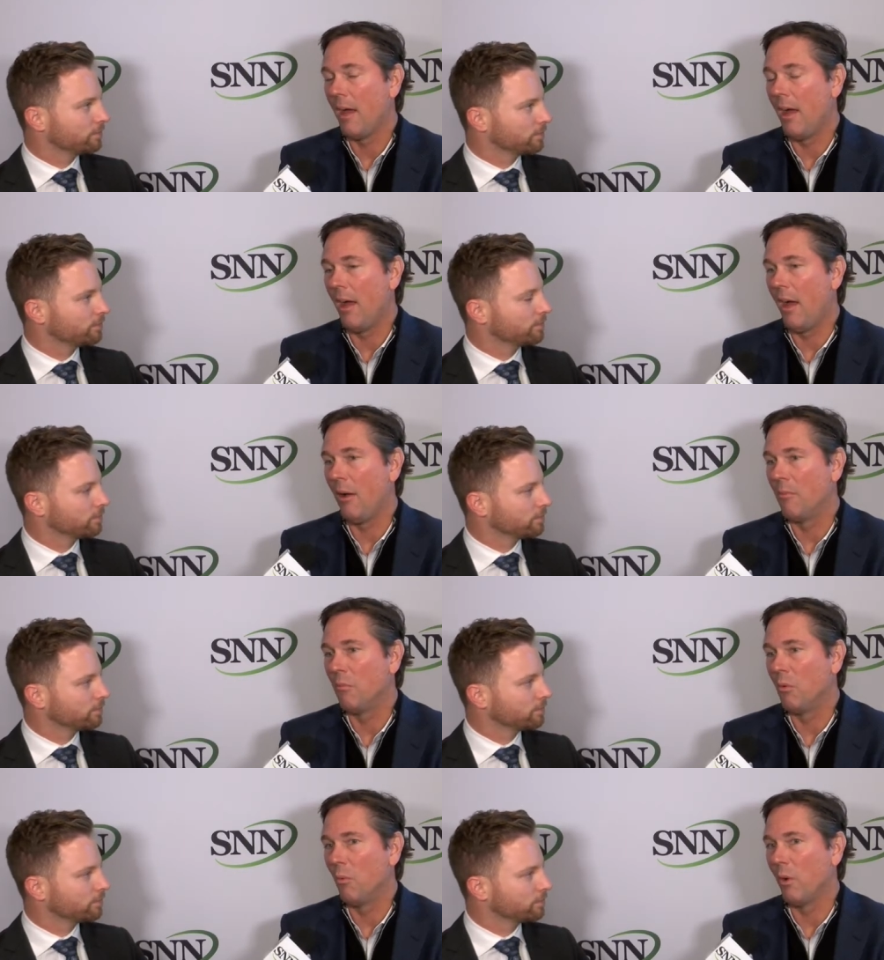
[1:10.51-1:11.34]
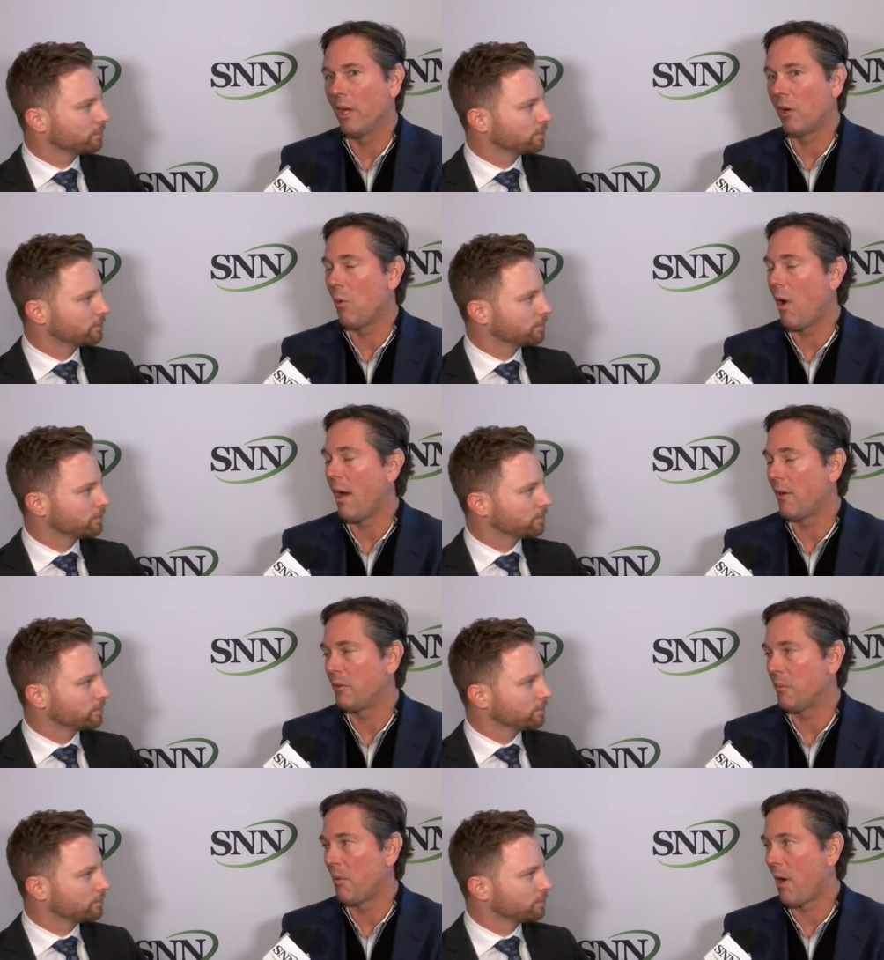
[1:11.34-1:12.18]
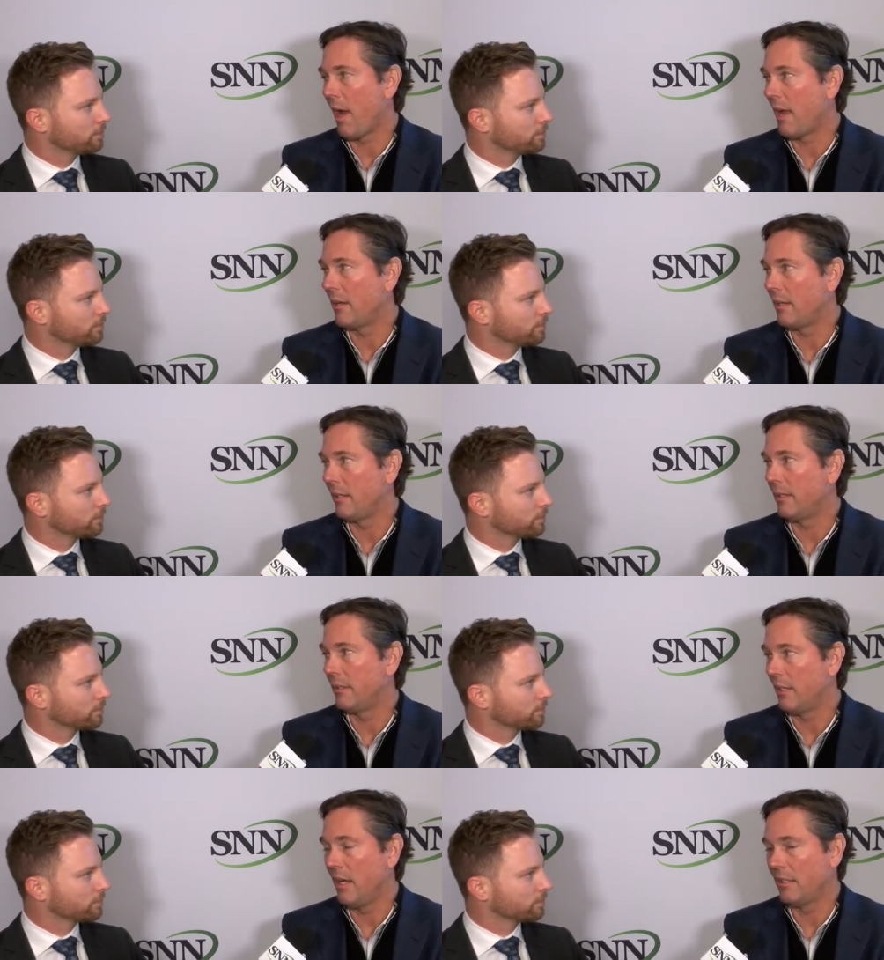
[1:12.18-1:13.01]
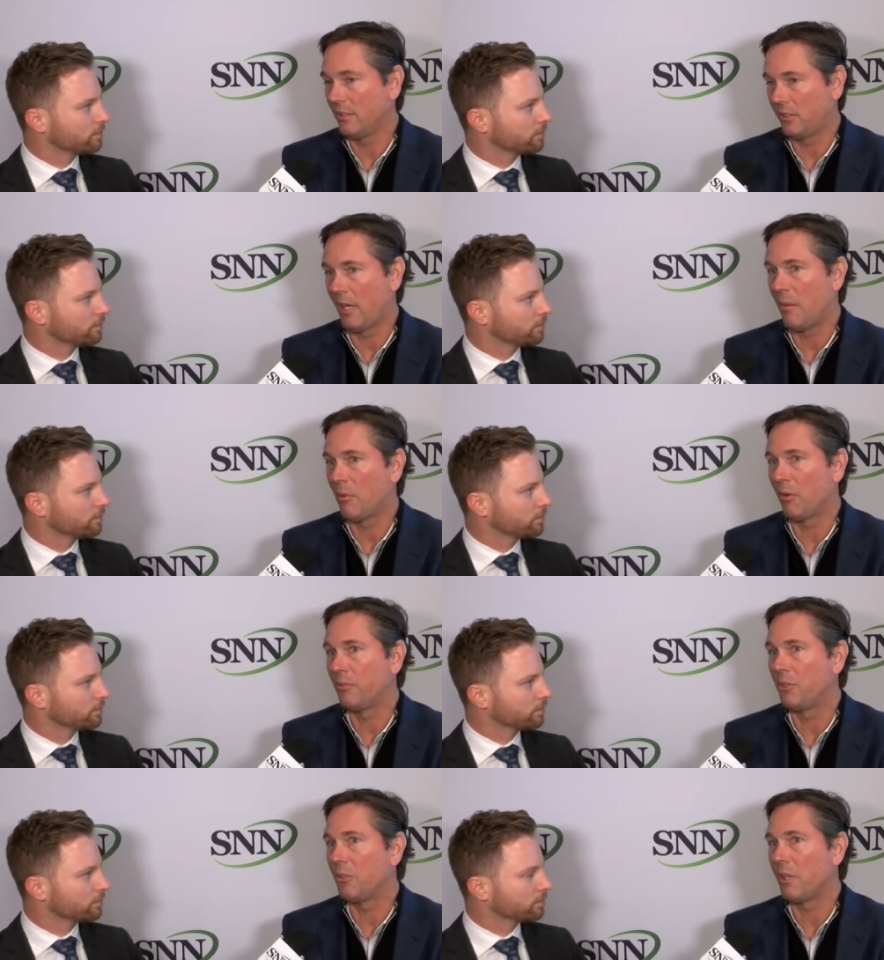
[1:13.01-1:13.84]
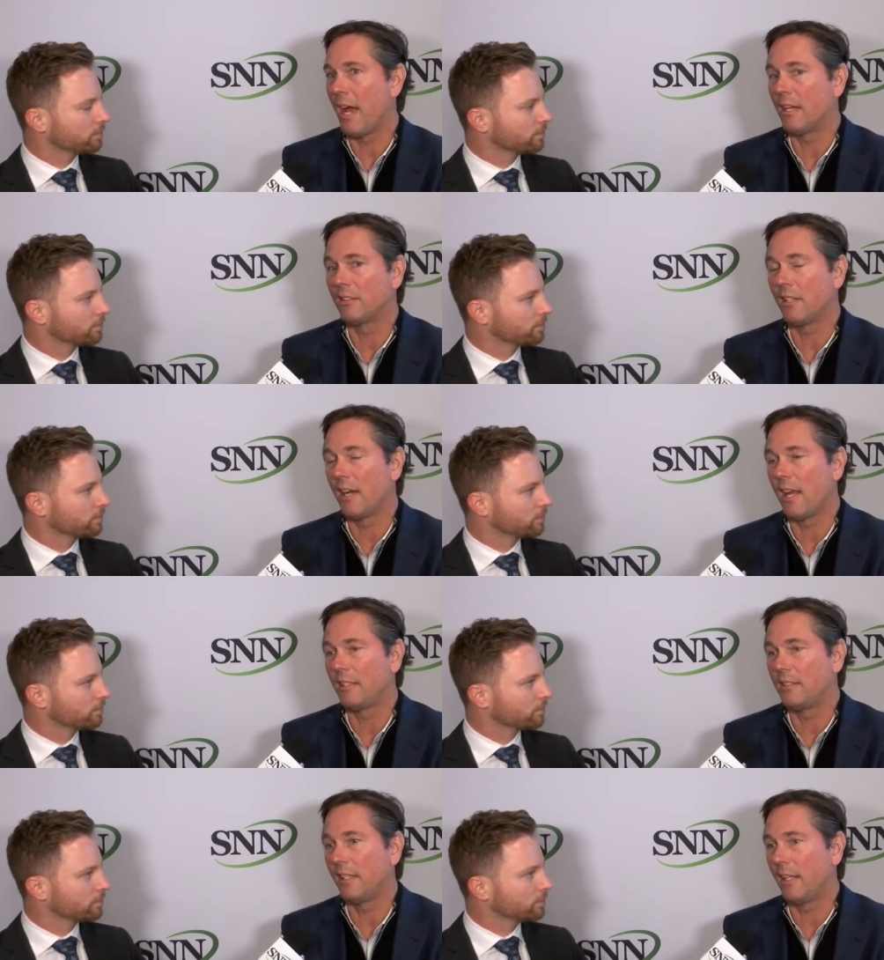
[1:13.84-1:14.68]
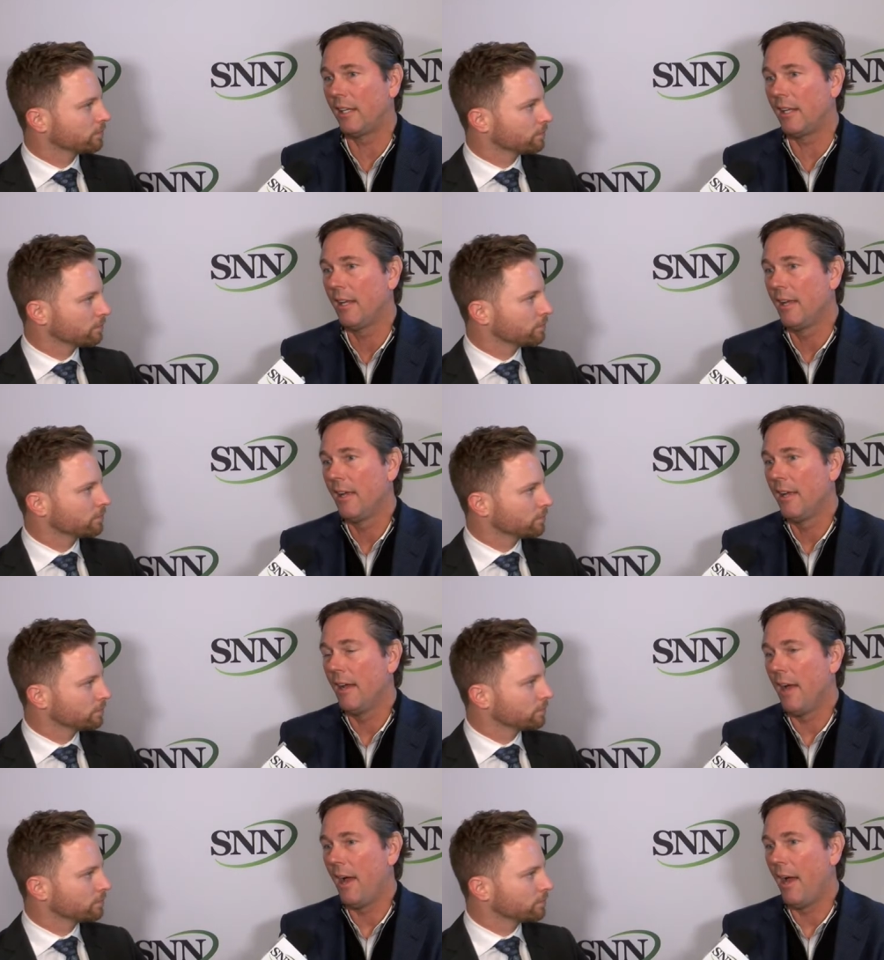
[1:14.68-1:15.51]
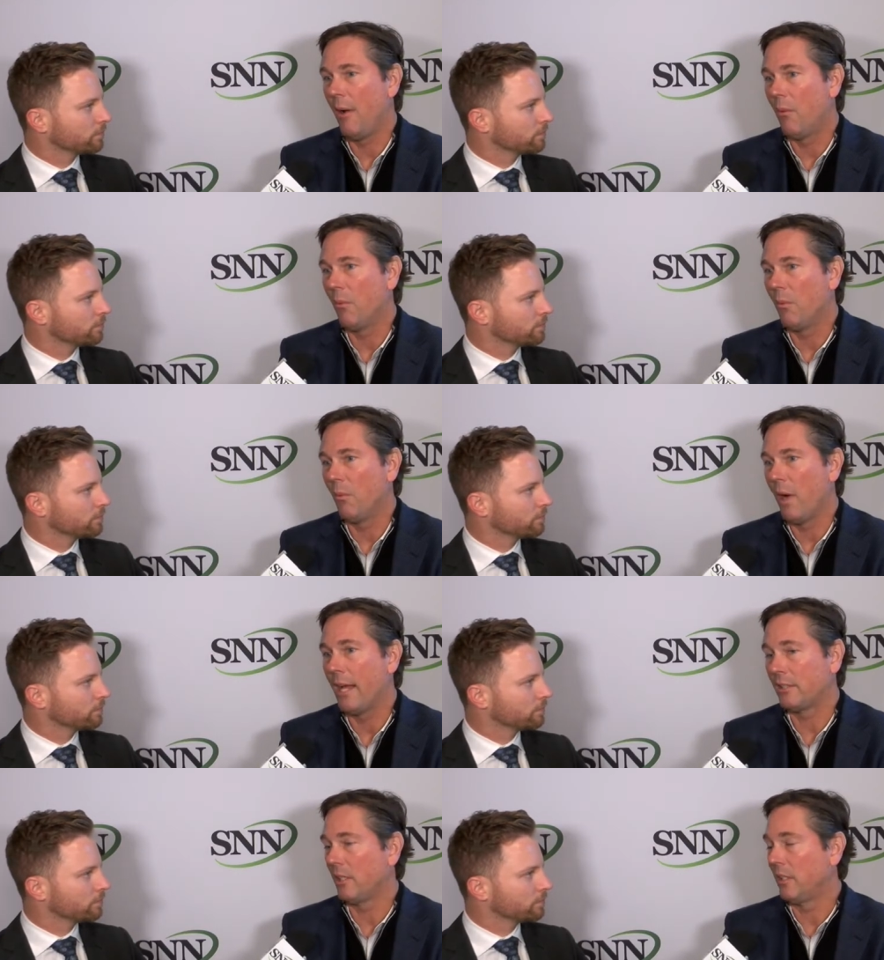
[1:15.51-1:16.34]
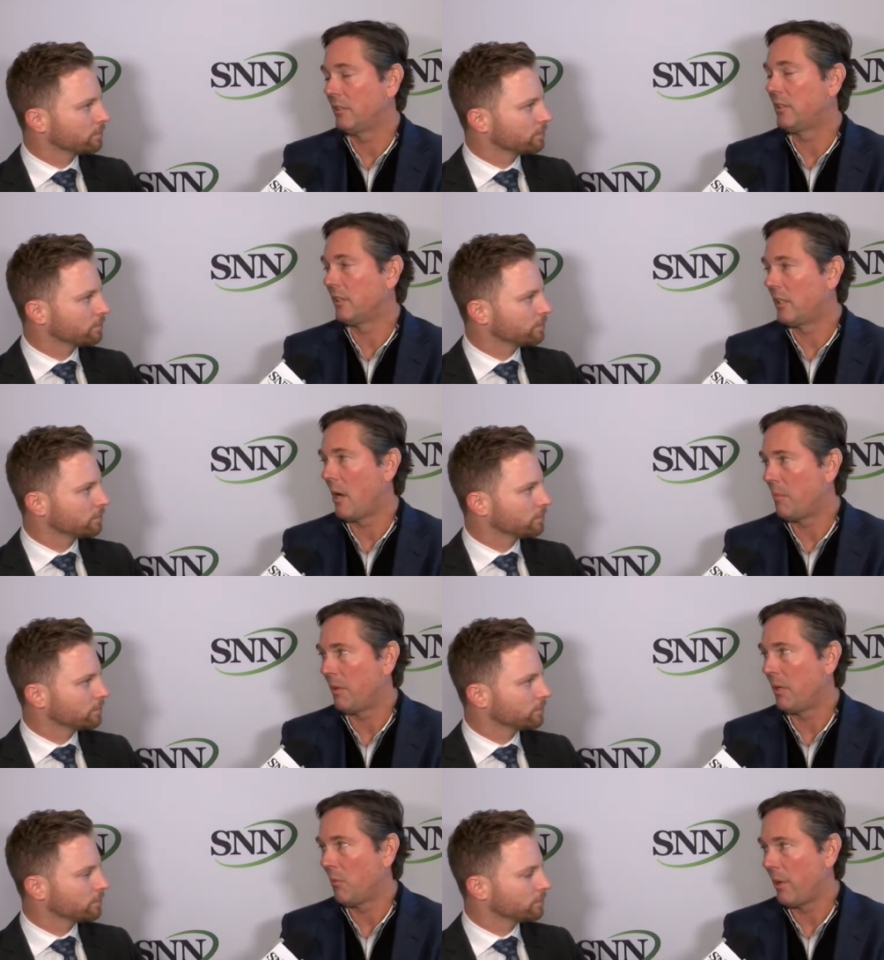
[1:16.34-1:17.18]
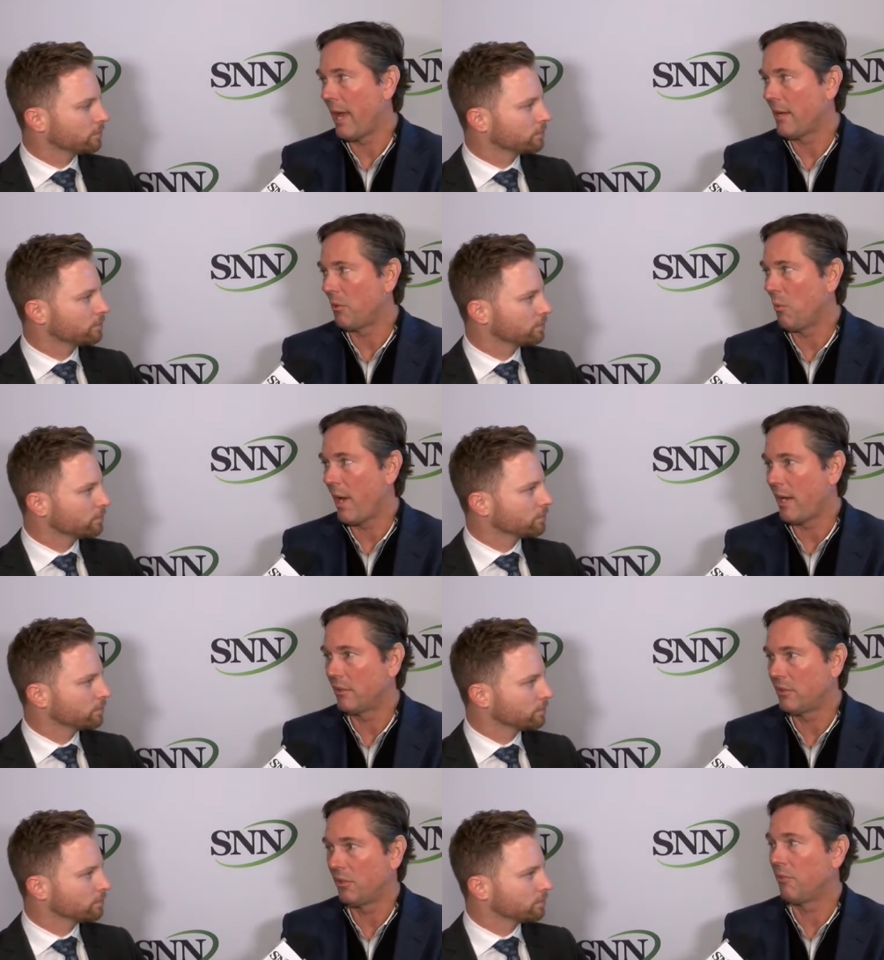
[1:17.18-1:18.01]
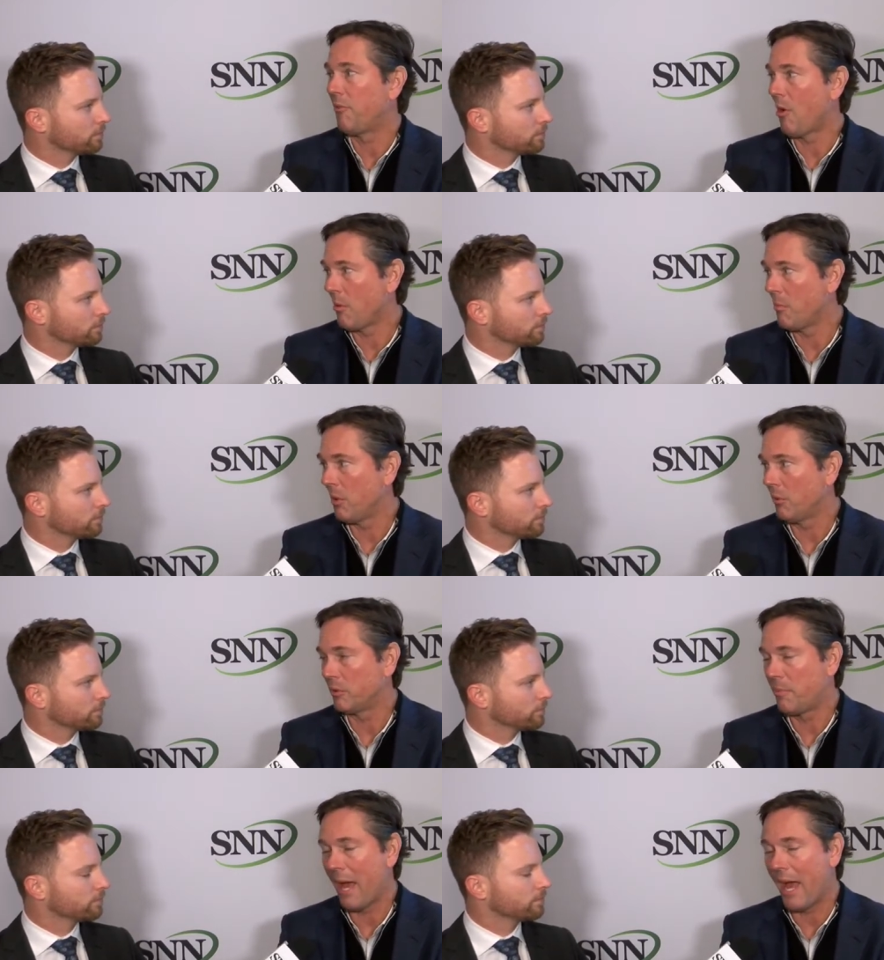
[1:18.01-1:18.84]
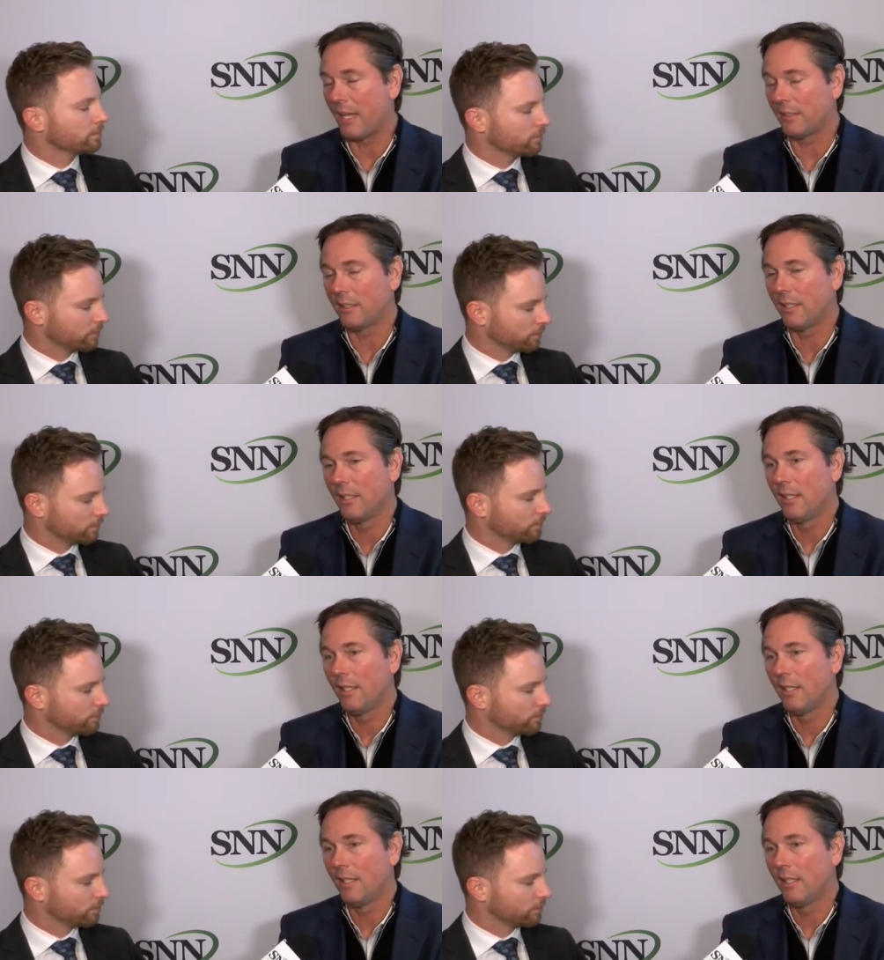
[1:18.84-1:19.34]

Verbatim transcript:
Speaker 1: Um, we acquired the brand in uh, December of 2018. Uh, as a listed company, we had to wait until the Farm Bill was passed.